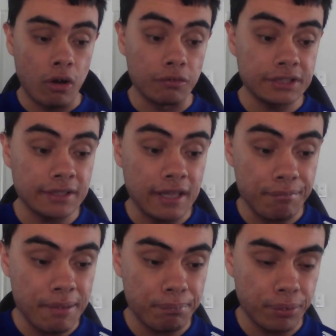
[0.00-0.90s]
obviously
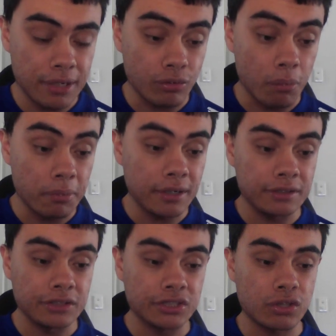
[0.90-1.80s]
they've been pretty
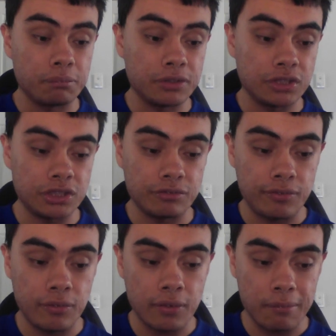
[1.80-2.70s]
dominant in this competition
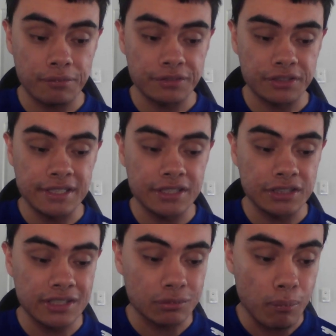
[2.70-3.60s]
for a couple of
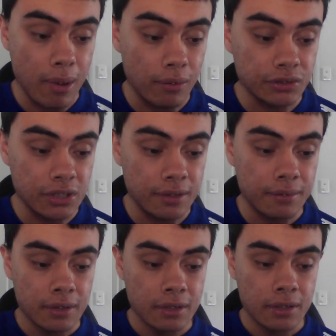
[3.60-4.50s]
seasons as well. So,
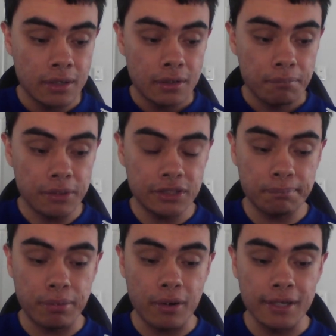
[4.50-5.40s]
but
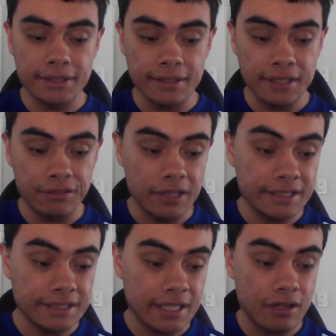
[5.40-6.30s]
surprised that they're
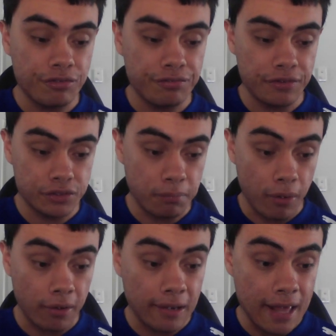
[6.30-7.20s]
only sitting in fifth
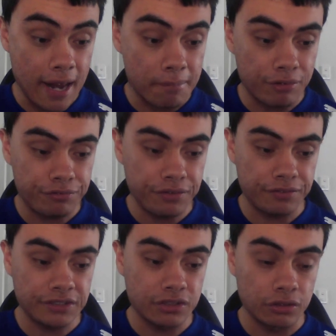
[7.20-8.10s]
spot on the ladder. But
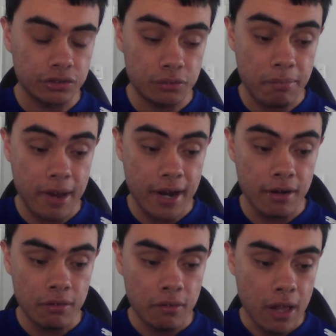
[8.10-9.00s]
fifth is not too
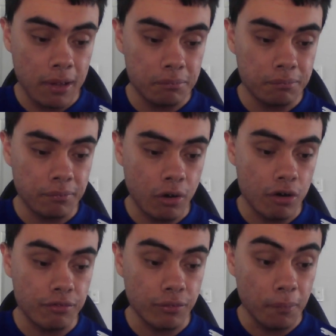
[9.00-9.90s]
bad um,
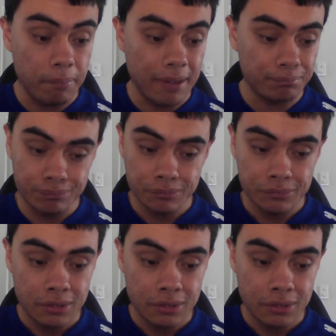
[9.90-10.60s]
overall. But